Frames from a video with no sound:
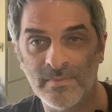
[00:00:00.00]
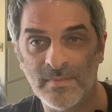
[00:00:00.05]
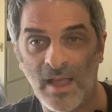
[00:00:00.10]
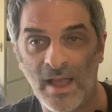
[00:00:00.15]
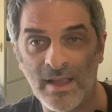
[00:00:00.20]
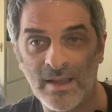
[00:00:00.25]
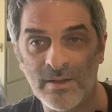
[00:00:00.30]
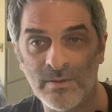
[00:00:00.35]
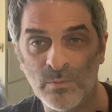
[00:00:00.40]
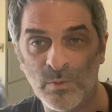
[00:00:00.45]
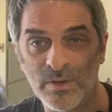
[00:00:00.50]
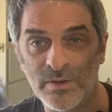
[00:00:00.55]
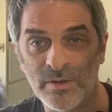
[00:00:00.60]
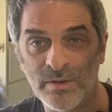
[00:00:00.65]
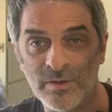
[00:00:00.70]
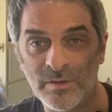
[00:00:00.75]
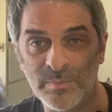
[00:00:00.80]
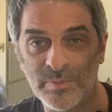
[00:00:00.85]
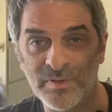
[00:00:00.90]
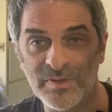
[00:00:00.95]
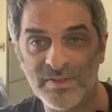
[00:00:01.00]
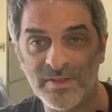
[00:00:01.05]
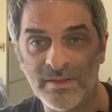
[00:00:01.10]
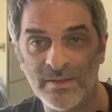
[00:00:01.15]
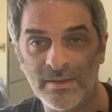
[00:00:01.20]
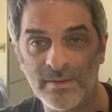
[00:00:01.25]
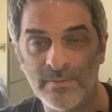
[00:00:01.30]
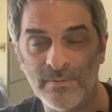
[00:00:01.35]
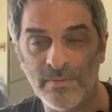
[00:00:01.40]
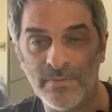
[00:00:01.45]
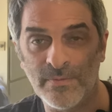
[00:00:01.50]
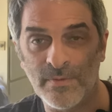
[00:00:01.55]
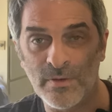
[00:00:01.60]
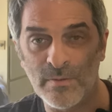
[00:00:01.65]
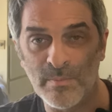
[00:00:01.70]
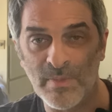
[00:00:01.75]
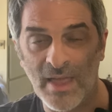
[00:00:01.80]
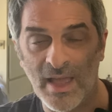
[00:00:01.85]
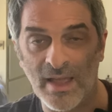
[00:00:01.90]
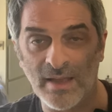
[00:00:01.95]
I can 100%
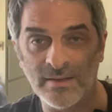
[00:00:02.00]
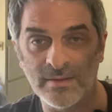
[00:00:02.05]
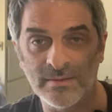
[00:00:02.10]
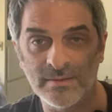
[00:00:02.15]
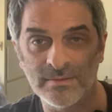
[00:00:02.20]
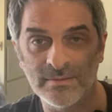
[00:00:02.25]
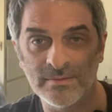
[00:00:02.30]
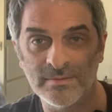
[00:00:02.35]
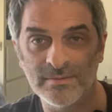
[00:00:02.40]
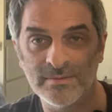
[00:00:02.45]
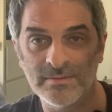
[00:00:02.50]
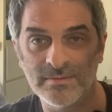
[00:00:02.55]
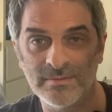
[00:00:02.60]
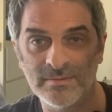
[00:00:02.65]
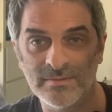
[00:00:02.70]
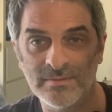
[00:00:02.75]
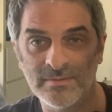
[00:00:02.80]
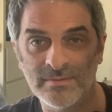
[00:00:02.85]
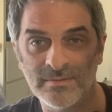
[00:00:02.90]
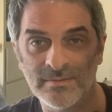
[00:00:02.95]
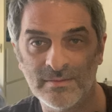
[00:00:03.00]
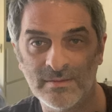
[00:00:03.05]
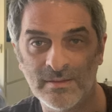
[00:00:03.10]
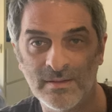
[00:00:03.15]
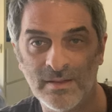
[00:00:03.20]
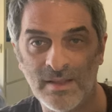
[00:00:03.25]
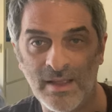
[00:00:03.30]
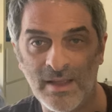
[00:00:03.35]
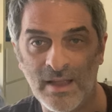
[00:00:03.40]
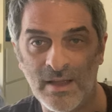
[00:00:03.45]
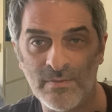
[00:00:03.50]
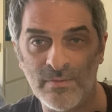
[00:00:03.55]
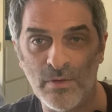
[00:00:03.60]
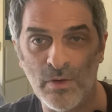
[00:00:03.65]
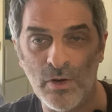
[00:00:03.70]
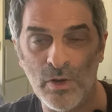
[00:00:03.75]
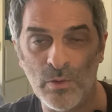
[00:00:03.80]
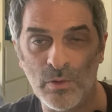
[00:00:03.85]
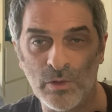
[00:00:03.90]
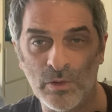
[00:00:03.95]
confirm that. They have
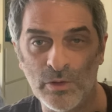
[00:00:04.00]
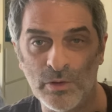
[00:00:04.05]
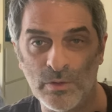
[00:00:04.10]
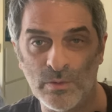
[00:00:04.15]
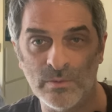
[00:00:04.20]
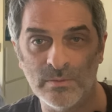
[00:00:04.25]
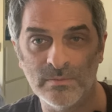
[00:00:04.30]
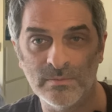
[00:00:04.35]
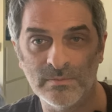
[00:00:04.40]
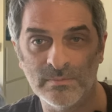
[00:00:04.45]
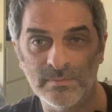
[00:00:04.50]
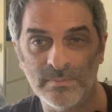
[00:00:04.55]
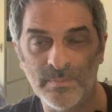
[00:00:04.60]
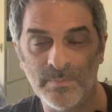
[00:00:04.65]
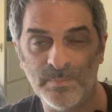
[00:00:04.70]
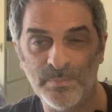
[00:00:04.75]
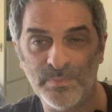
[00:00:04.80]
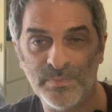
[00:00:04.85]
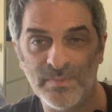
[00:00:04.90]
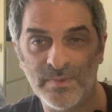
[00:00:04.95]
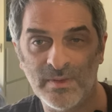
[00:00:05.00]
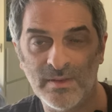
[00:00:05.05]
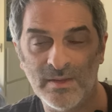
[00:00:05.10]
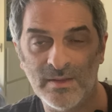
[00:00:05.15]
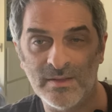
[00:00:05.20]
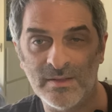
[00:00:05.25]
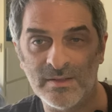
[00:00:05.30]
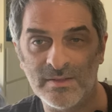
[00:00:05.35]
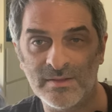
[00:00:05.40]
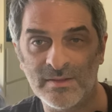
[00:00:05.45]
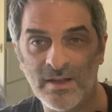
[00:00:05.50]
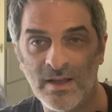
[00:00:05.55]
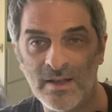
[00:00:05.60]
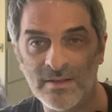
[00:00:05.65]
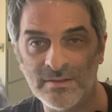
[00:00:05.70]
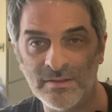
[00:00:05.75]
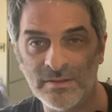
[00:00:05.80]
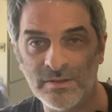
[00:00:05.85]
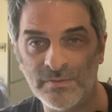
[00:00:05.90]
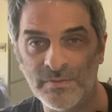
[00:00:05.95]
no clue.
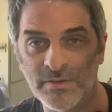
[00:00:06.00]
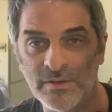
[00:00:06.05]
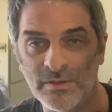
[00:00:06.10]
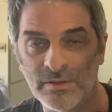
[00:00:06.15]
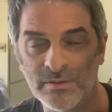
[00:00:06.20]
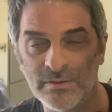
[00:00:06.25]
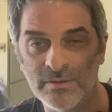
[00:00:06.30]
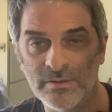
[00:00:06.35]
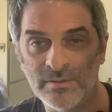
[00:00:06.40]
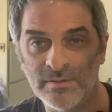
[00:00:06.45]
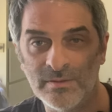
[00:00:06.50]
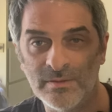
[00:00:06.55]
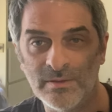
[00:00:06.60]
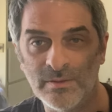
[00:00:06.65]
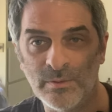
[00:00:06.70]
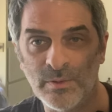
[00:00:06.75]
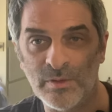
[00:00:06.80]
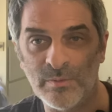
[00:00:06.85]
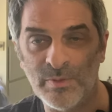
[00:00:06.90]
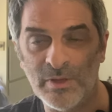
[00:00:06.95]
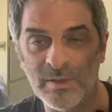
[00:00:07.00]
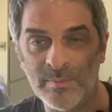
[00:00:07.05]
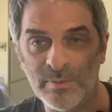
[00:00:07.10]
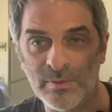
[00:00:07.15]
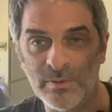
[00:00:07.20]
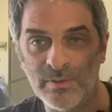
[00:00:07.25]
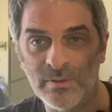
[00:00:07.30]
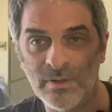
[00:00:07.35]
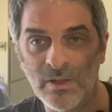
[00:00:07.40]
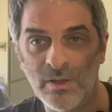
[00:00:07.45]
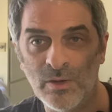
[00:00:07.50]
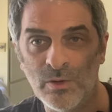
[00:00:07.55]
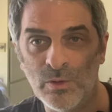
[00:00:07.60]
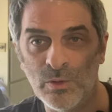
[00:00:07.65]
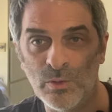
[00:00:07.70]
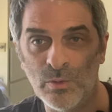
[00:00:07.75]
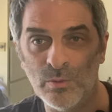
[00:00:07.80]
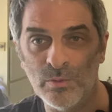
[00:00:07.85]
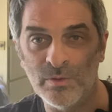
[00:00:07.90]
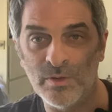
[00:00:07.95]
Discogs is filled with people
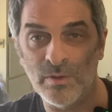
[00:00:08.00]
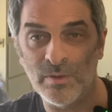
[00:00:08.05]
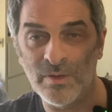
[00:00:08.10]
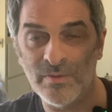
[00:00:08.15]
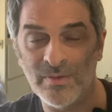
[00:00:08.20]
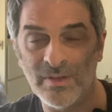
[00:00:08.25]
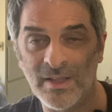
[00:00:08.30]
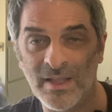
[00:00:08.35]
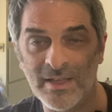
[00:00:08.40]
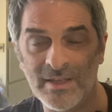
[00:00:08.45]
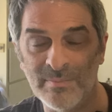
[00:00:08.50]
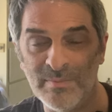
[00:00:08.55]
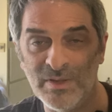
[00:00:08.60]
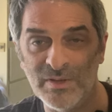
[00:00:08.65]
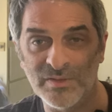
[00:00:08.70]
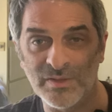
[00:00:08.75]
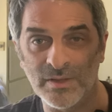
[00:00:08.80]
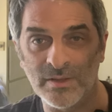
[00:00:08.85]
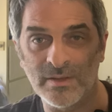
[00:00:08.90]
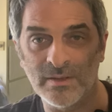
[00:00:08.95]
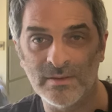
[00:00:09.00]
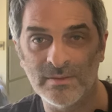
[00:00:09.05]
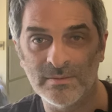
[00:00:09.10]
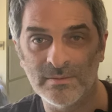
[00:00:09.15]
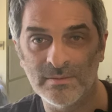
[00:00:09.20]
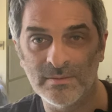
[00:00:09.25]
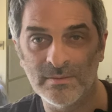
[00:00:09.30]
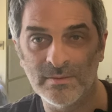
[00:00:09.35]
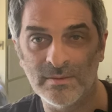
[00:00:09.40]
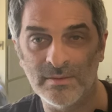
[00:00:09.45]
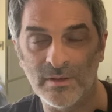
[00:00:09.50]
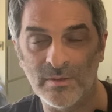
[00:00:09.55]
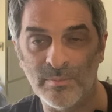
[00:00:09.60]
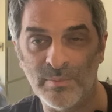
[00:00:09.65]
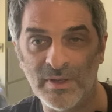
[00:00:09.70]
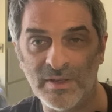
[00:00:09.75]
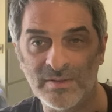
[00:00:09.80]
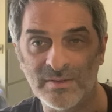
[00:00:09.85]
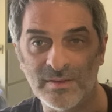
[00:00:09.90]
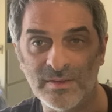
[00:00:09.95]
who don't even like music. They're
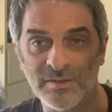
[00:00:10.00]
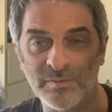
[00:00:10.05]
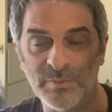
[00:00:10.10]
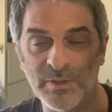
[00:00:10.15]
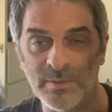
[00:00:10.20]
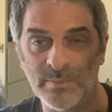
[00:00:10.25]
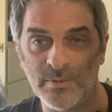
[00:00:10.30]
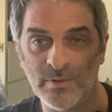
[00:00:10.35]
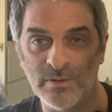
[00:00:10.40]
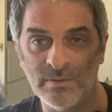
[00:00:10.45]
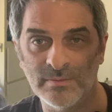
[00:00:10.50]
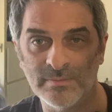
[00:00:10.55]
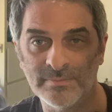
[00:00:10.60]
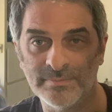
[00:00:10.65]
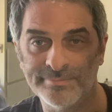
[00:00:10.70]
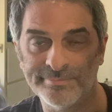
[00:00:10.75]
business people.